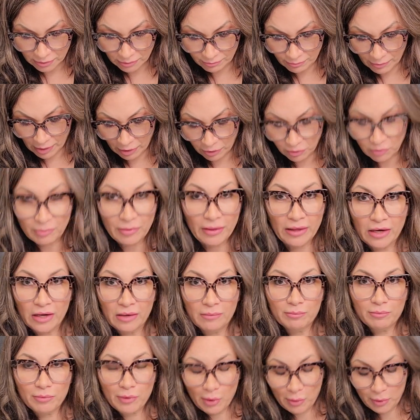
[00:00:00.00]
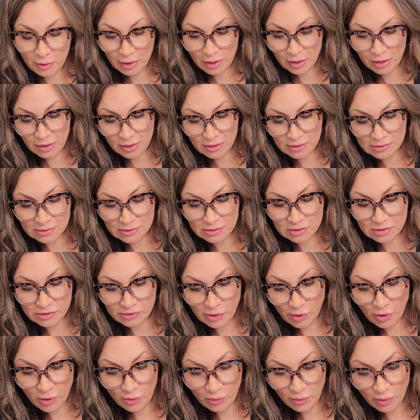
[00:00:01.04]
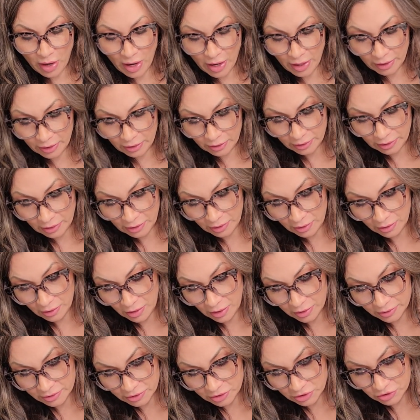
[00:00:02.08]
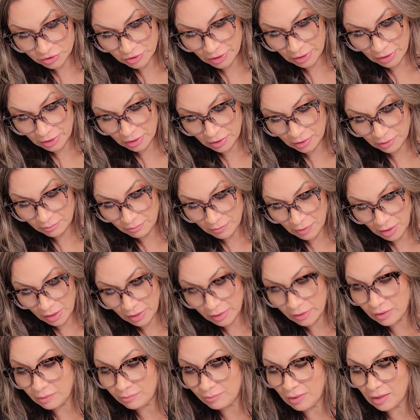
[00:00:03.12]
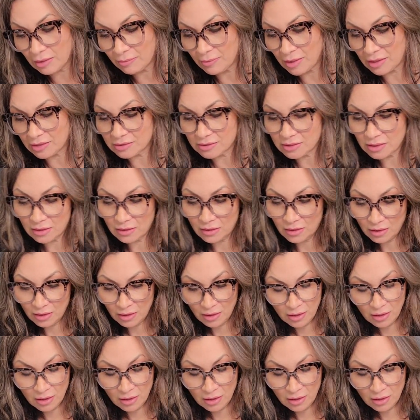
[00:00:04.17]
Microblading Pro Kit is so highly concentrated and highly pigmented.